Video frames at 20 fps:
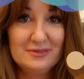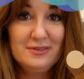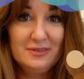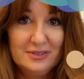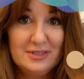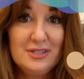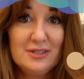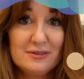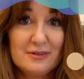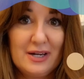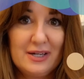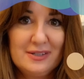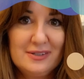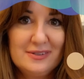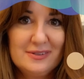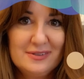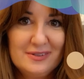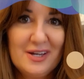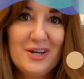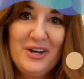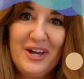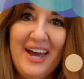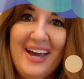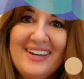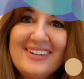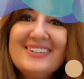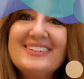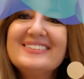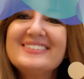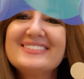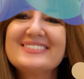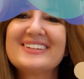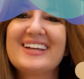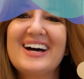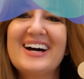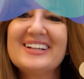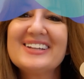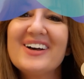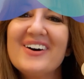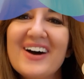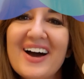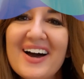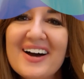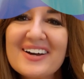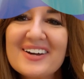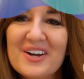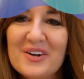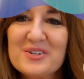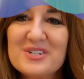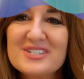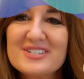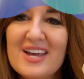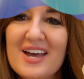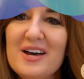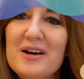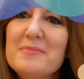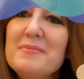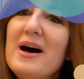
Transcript: Deal, right? Okay. Aloha, Coach Deb,